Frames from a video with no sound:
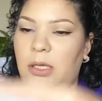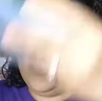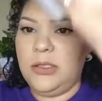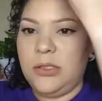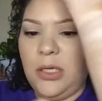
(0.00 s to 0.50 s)
I
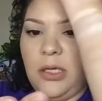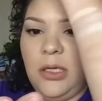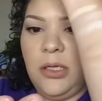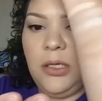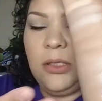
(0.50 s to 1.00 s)
think is
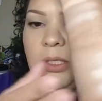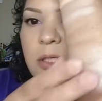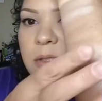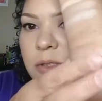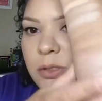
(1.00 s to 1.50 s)

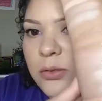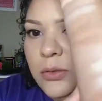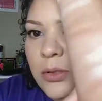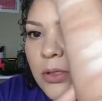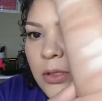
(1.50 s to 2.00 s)
these
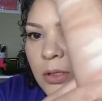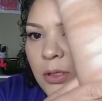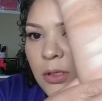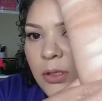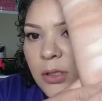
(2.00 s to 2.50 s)
two,
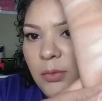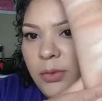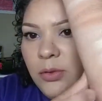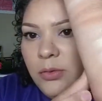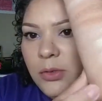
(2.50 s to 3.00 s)
the
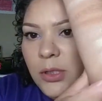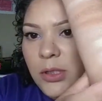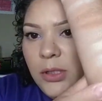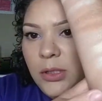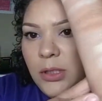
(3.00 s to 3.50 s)
blue
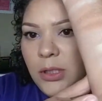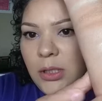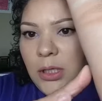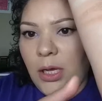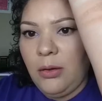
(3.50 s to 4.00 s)
one
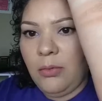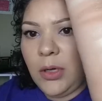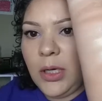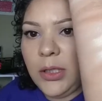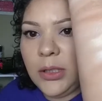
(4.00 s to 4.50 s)
and that
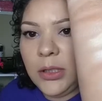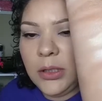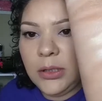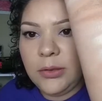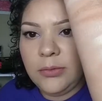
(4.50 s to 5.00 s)
one.